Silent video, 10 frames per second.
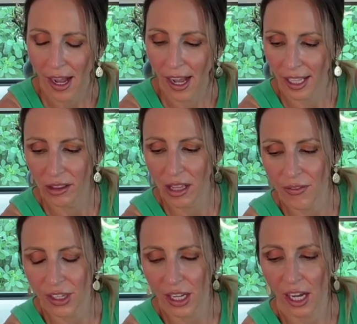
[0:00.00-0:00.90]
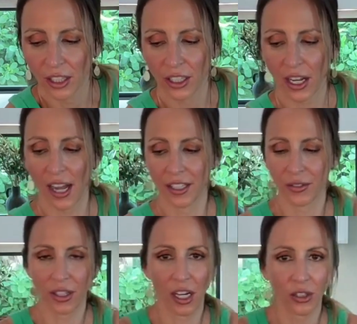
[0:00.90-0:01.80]
I love the kind
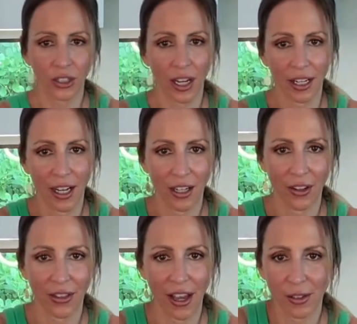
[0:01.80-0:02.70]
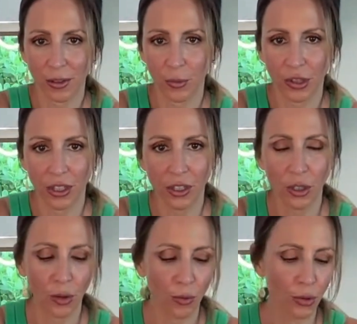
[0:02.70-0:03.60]
of color I got on that with a
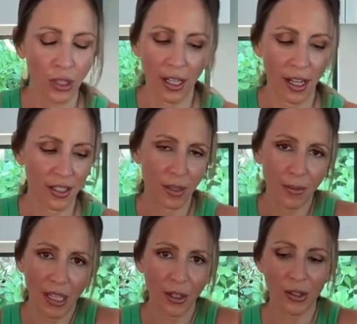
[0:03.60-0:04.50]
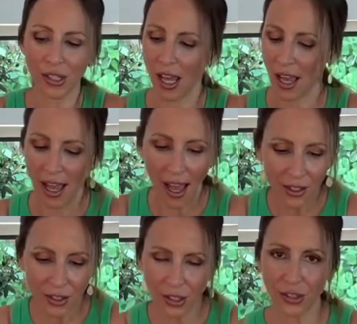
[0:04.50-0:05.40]
little arugula and tomatoes
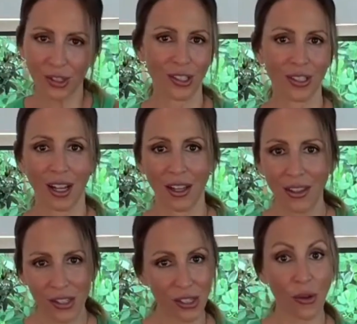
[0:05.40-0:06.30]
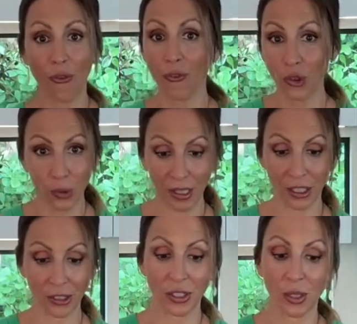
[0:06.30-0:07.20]
and dessert. This is a full
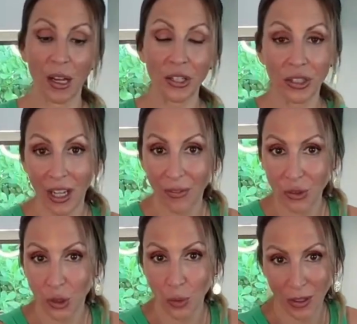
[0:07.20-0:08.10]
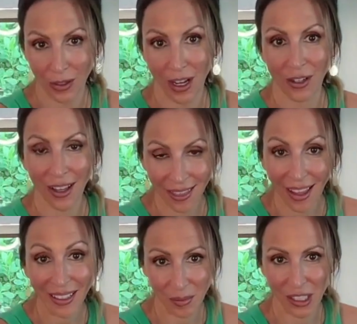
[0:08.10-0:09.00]
meal, especially after a workout, a
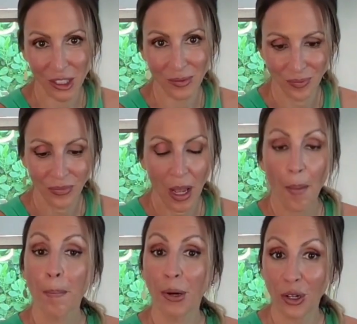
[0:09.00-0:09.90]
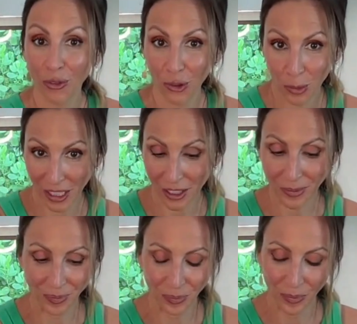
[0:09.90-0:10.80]
light meal, but a full meal.